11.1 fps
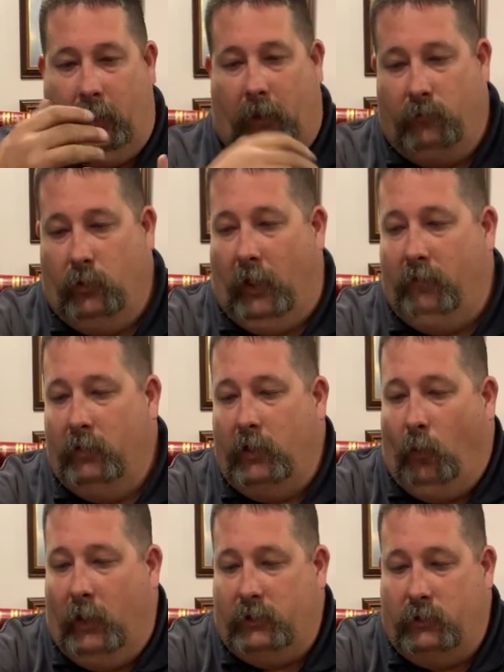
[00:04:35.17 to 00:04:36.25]
If you have any
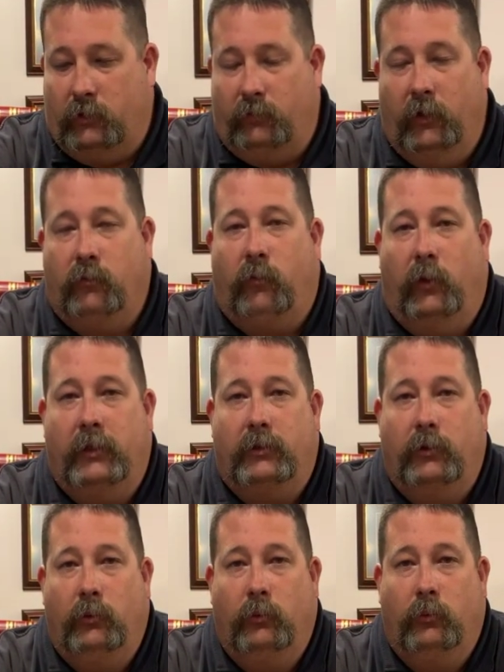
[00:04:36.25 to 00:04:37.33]
questions, feel free
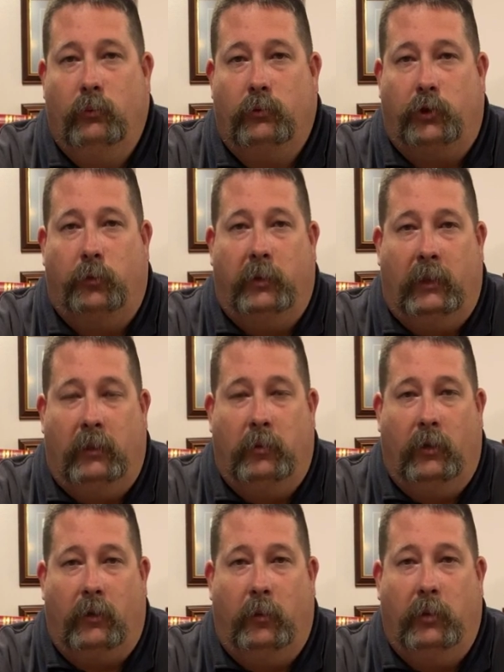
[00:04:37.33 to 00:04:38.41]
to shoot me an
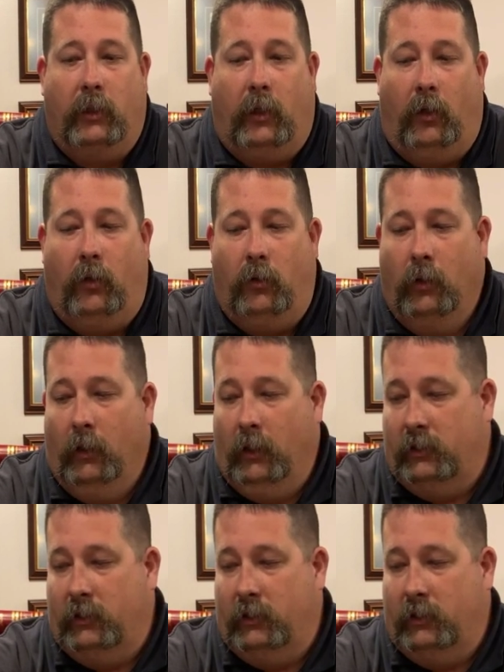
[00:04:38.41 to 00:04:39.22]
email, give me a call.